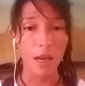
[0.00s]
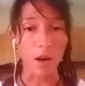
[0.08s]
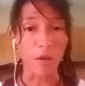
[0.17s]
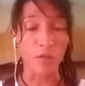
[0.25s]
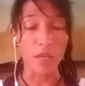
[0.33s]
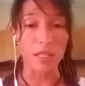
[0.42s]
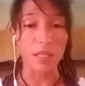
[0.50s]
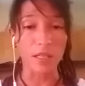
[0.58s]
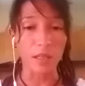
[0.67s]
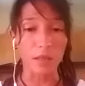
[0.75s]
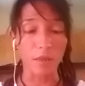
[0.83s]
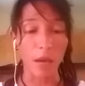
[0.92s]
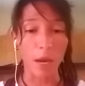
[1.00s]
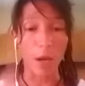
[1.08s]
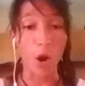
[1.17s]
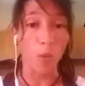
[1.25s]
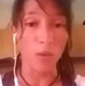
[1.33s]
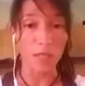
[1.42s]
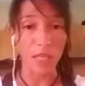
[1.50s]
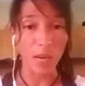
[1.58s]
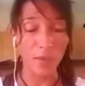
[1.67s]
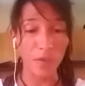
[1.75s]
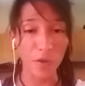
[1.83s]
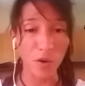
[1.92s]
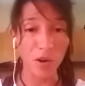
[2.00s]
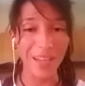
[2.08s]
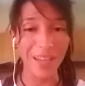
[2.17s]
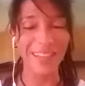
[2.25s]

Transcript: of this unknown type of yoga.